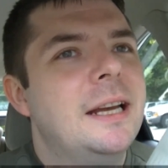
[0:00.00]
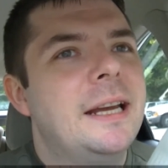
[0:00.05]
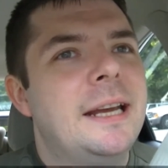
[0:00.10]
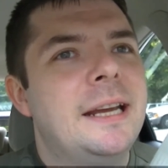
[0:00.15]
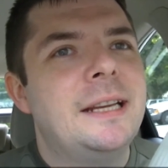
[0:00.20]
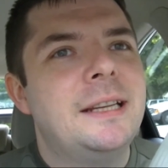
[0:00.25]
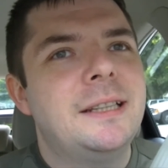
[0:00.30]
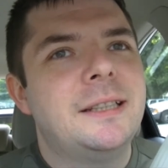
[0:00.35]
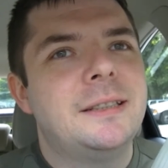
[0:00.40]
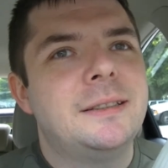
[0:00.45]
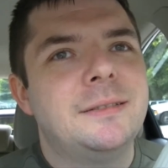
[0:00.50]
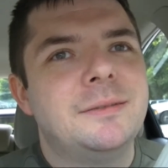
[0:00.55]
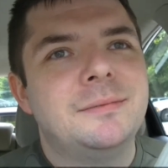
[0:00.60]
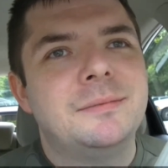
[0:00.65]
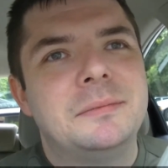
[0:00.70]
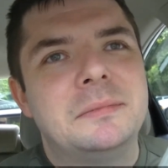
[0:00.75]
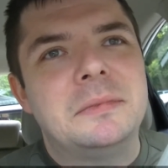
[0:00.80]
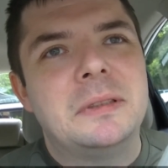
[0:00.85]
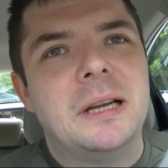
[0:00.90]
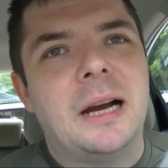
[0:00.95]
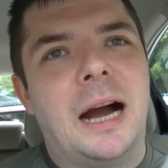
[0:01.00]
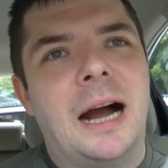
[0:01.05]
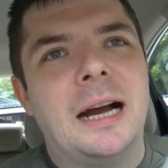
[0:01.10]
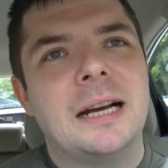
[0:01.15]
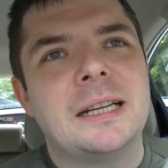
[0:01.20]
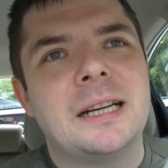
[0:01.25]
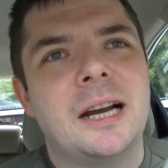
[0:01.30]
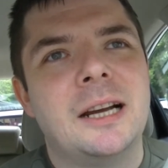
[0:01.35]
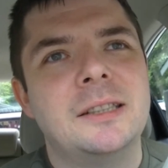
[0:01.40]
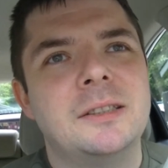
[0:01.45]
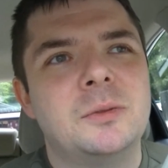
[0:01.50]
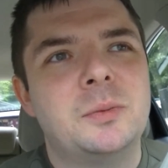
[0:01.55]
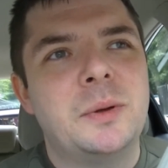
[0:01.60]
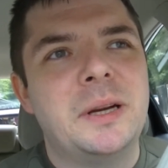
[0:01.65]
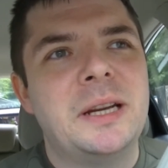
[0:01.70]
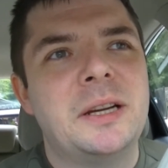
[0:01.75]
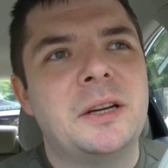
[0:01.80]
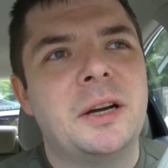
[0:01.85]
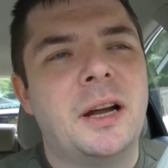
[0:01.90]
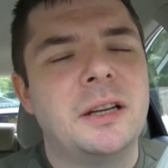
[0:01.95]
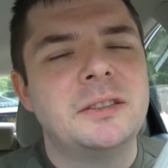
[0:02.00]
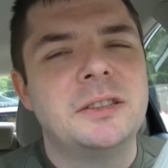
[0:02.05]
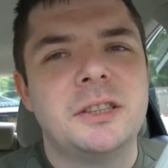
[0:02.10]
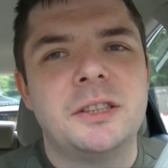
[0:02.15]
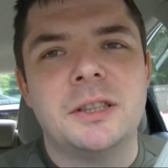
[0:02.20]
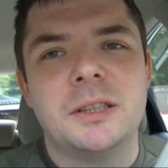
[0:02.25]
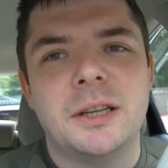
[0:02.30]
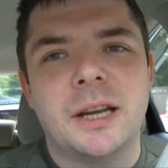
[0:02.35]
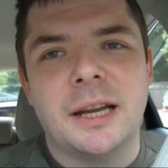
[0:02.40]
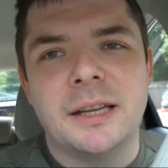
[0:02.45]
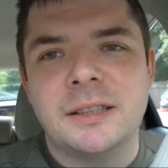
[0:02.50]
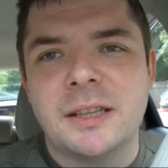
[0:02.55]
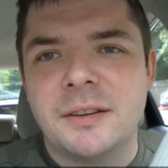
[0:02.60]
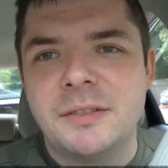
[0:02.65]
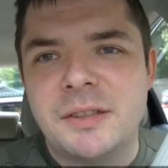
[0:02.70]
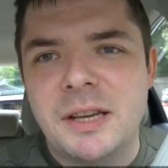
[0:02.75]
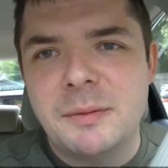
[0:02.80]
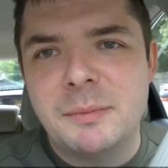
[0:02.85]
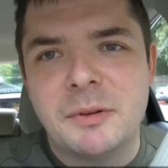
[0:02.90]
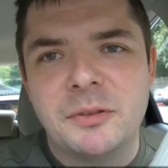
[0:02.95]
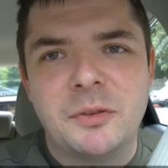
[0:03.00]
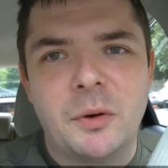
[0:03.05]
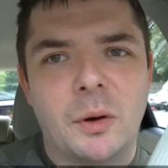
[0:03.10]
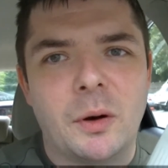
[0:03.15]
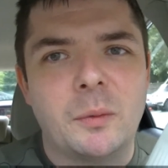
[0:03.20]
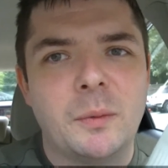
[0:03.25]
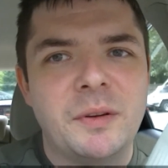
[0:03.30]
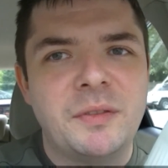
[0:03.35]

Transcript: it, because we constitute, as I've said before,